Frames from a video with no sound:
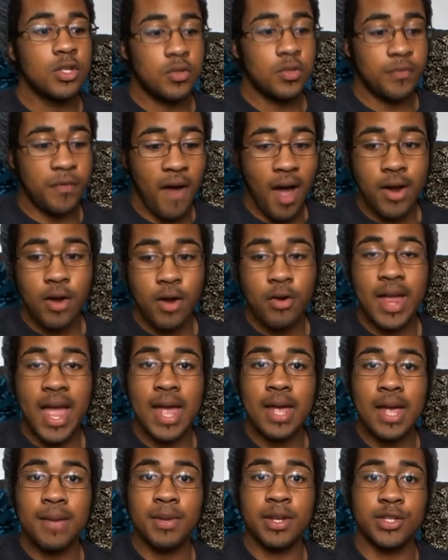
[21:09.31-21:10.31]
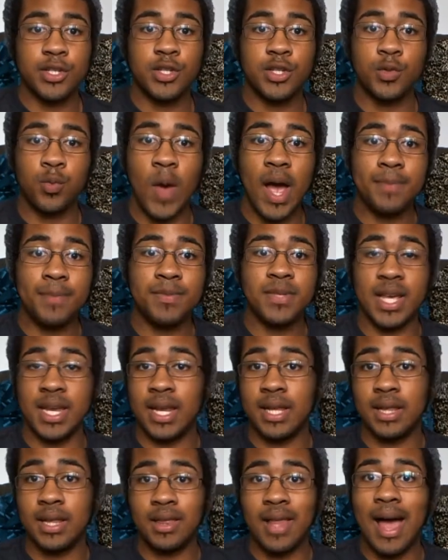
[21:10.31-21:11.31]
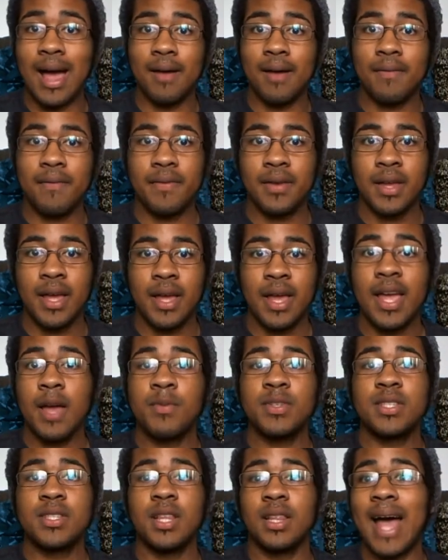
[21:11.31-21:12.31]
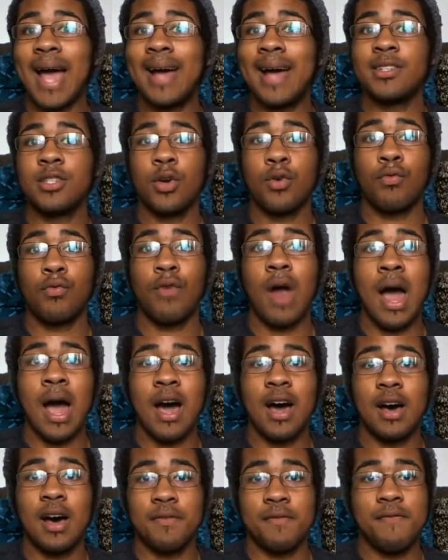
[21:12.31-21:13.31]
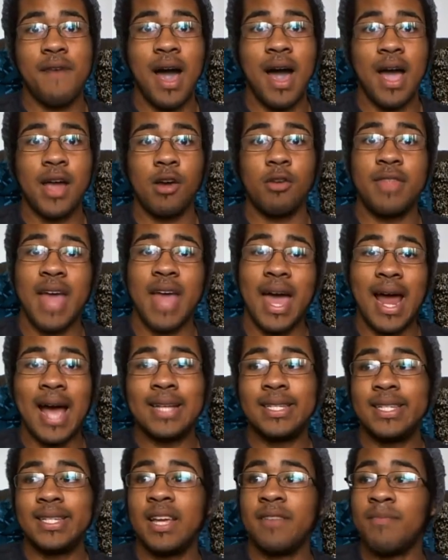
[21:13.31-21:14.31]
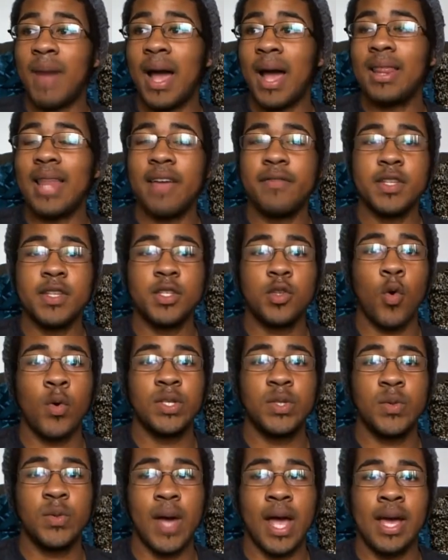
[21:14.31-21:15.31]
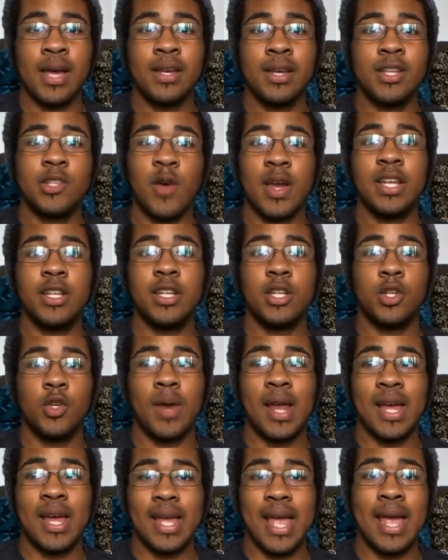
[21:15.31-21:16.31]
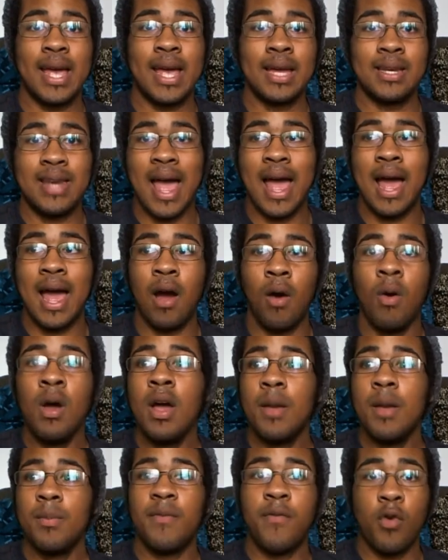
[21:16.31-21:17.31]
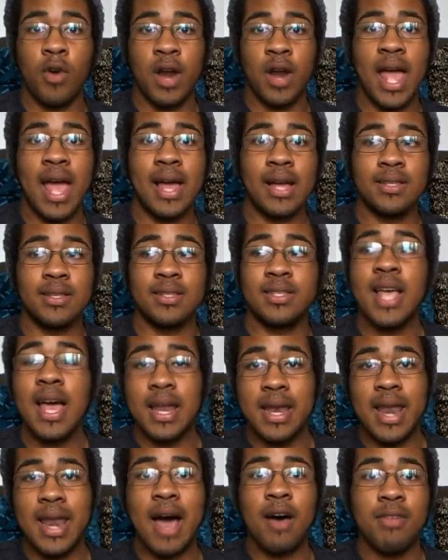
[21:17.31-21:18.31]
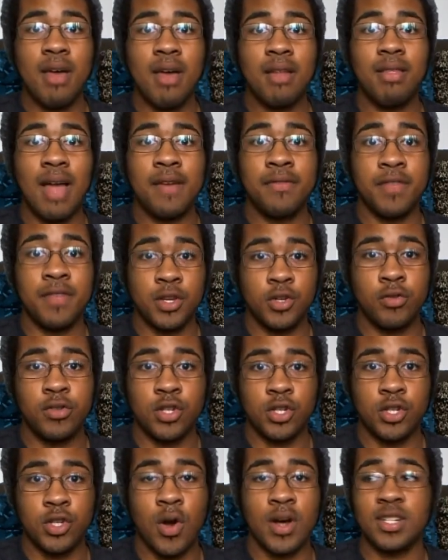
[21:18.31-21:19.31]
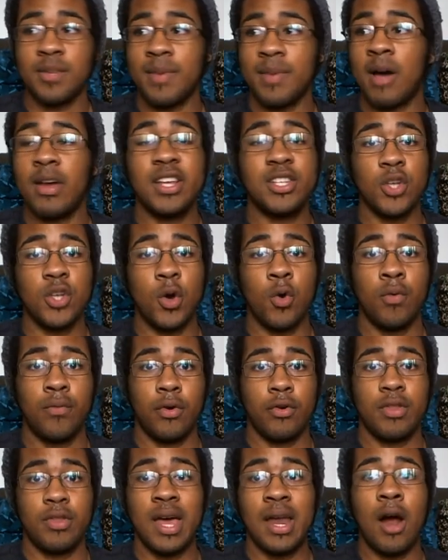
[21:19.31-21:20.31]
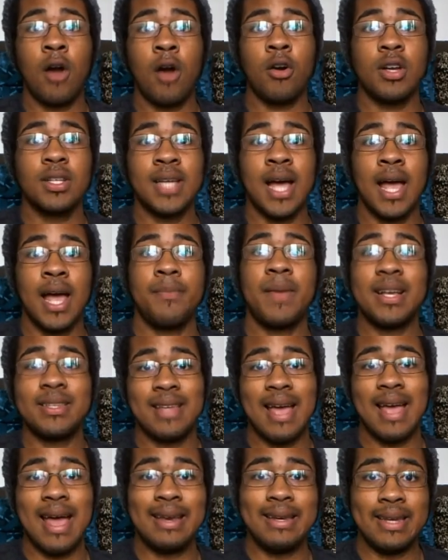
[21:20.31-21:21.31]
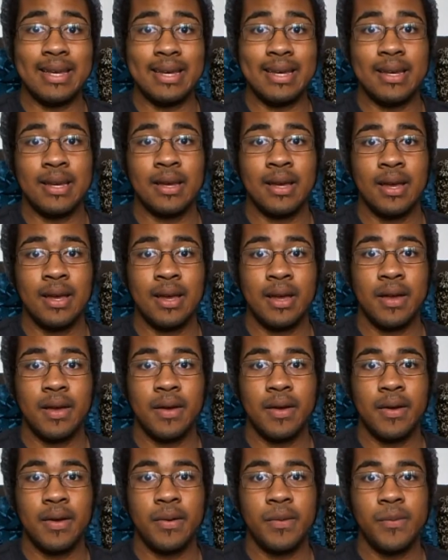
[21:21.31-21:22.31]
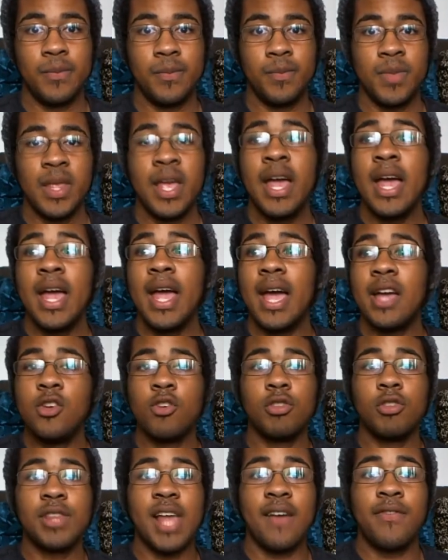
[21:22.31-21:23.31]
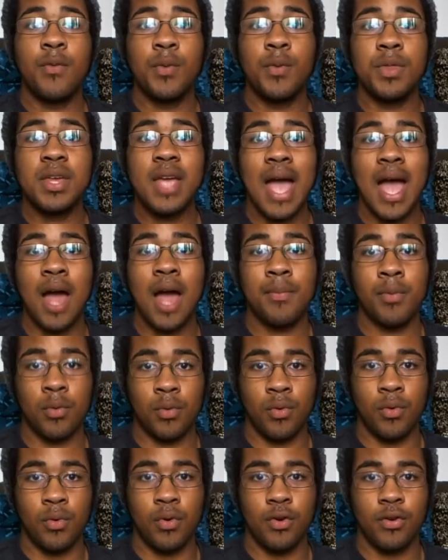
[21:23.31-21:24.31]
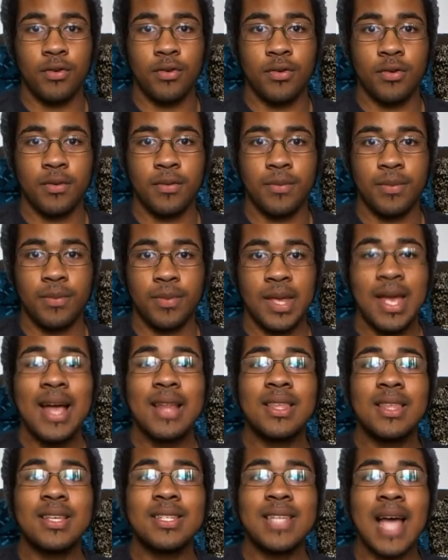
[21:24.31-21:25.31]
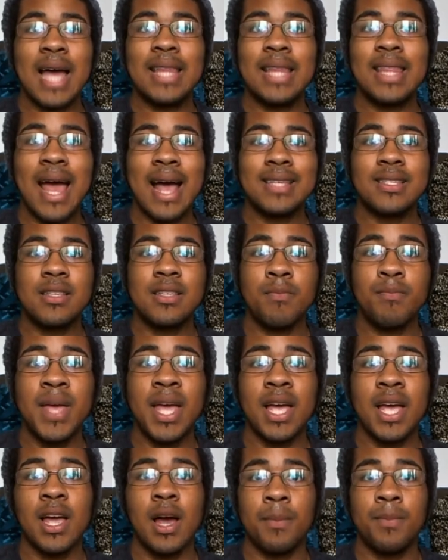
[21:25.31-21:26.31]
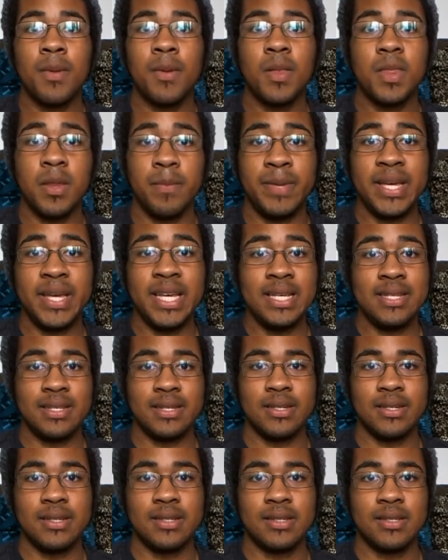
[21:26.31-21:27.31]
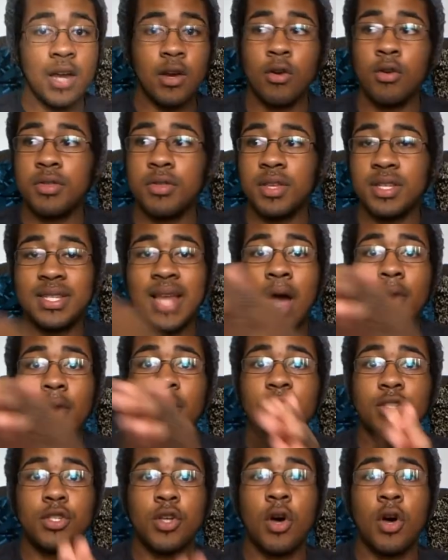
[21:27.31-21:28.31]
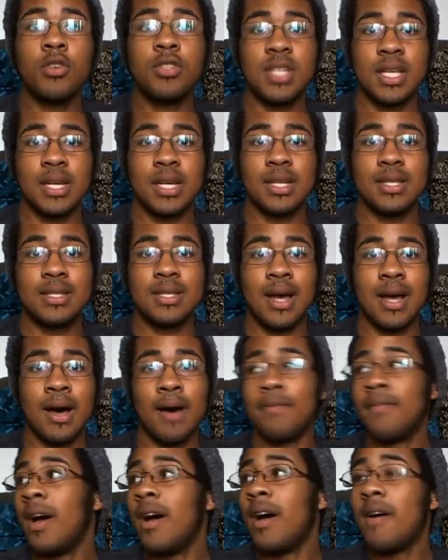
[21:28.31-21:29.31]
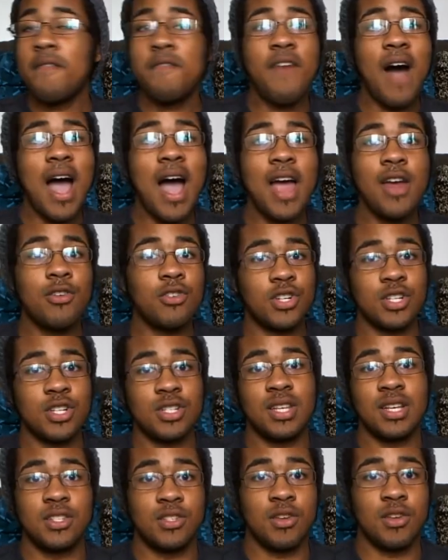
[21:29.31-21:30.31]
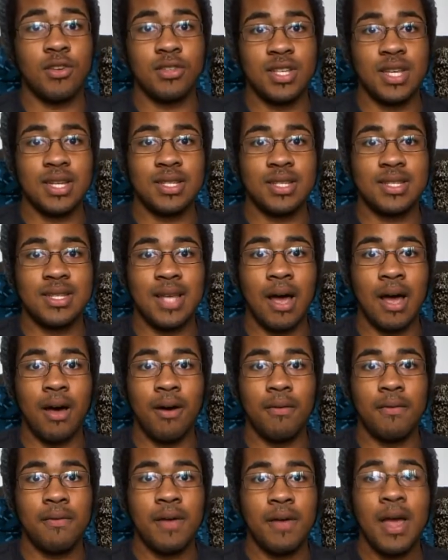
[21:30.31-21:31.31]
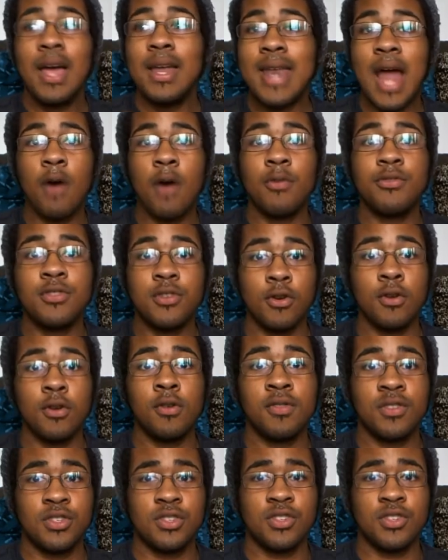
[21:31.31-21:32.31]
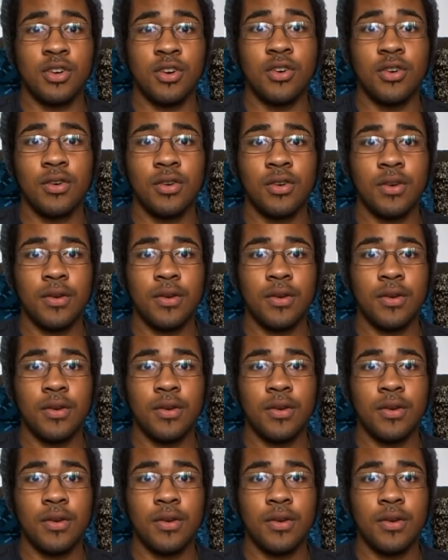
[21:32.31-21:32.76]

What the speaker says: Fire came and it swept and it left. It was the last hurrah of fire. That idea of my life is going to end, so I need to do what I can now before it ends. Now that life that you just talked about is over. That archetype has ended. And you're left with Capricorn, the sign that has to pick up the pieces. And Earth is now exalting itself. Fire just exalted itself. Now it's Earth's turn.